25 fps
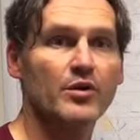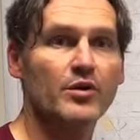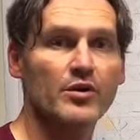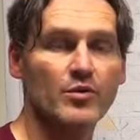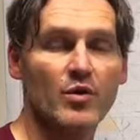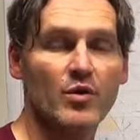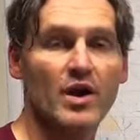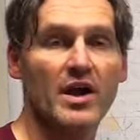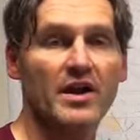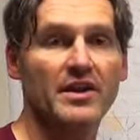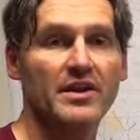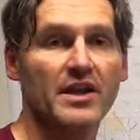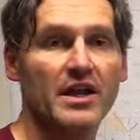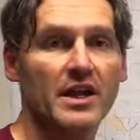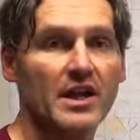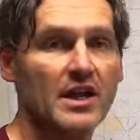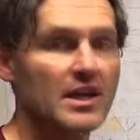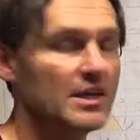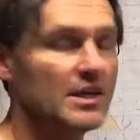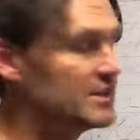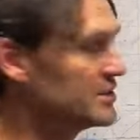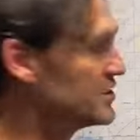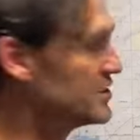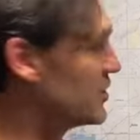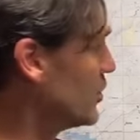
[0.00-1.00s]
wet.
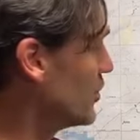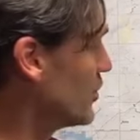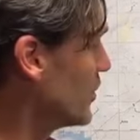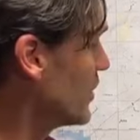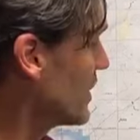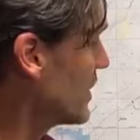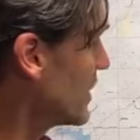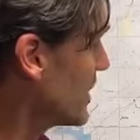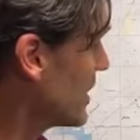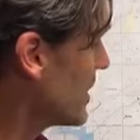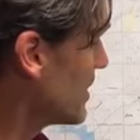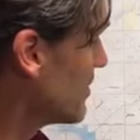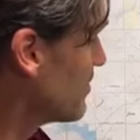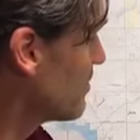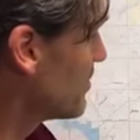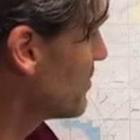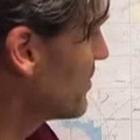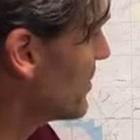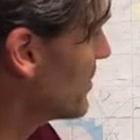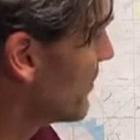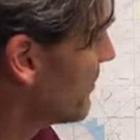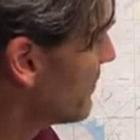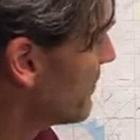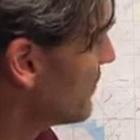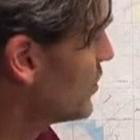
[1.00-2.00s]
So
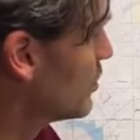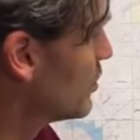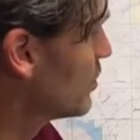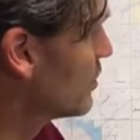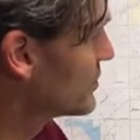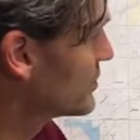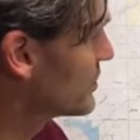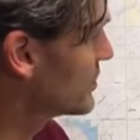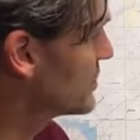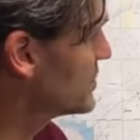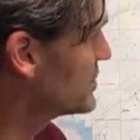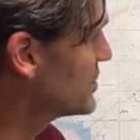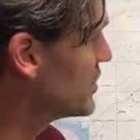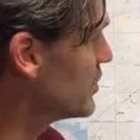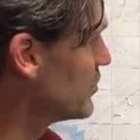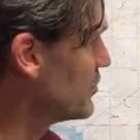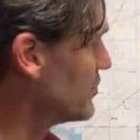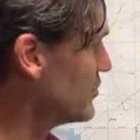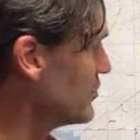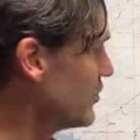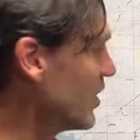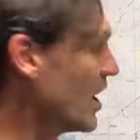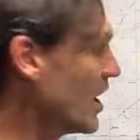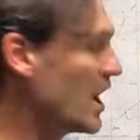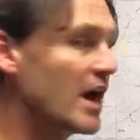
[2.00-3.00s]
the fuels are so
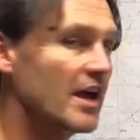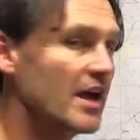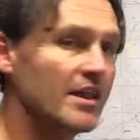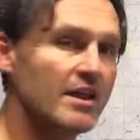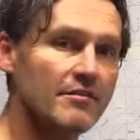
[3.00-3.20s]
dry,